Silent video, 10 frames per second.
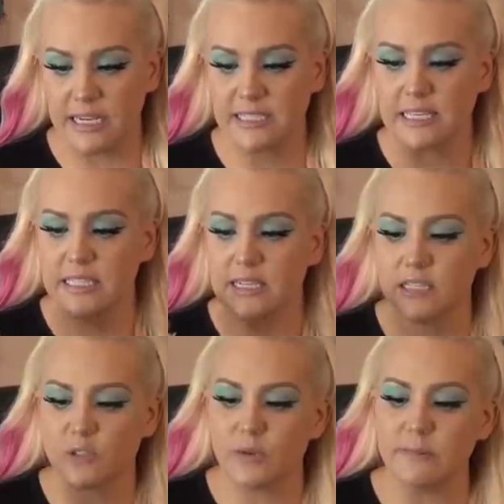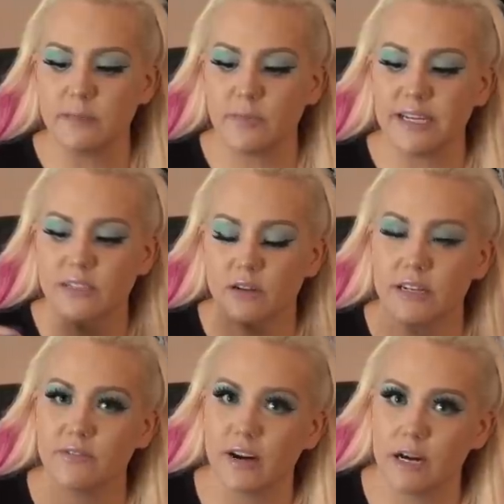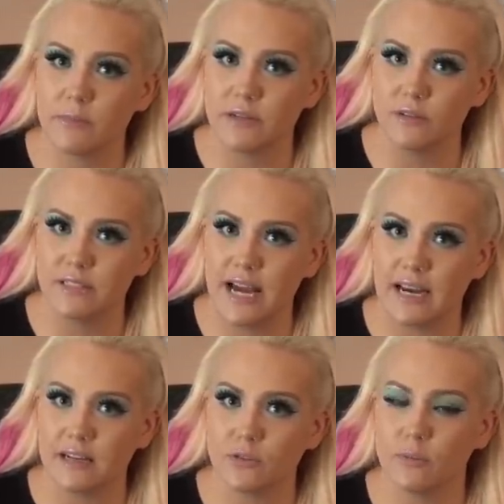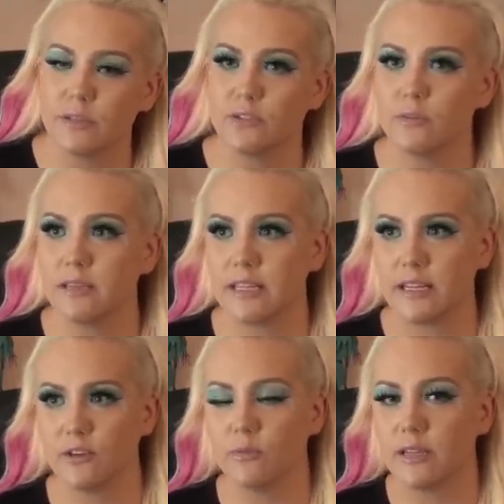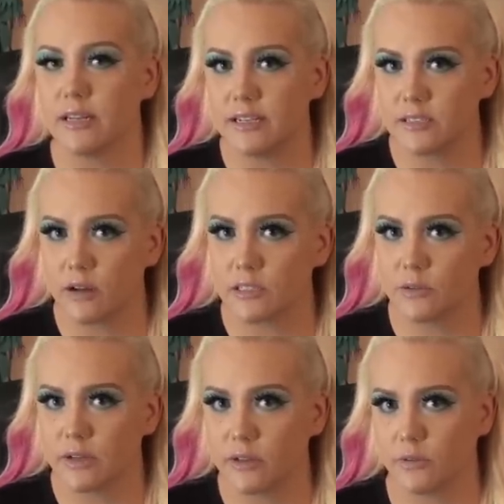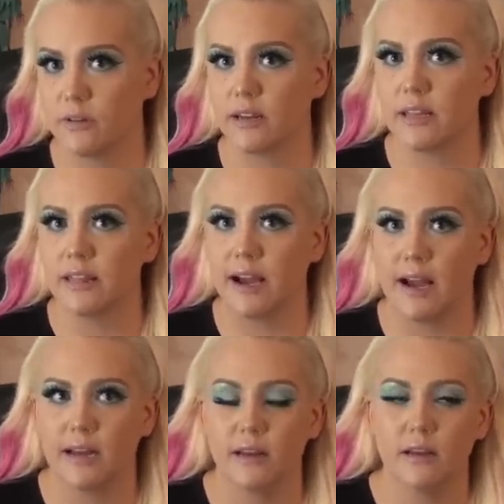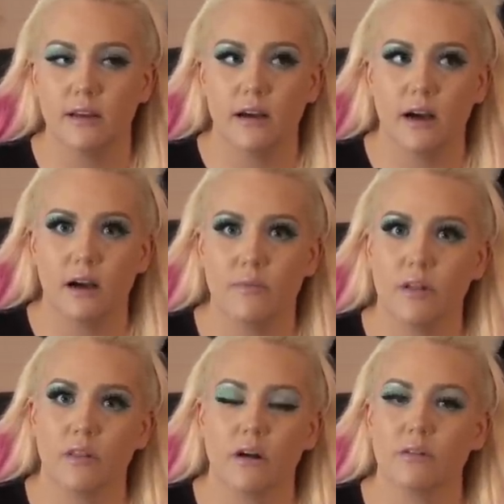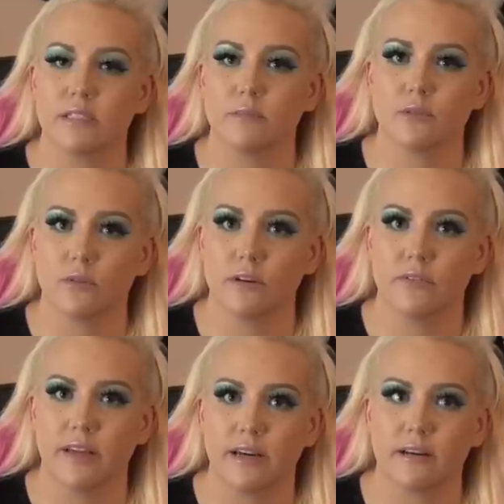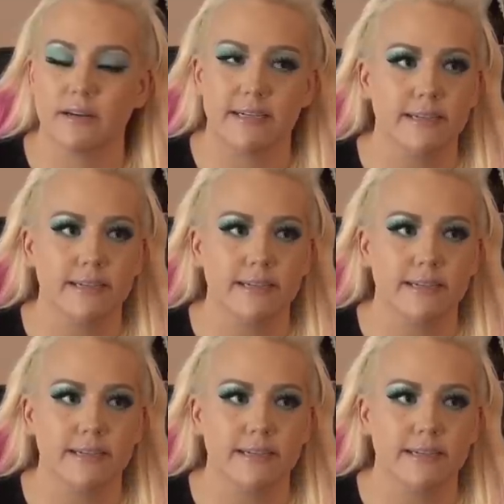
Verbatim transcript: He says that it sweeps based on environmental data. So I'm assuming that humidity is also included in that, um, along with some sort of like, uh,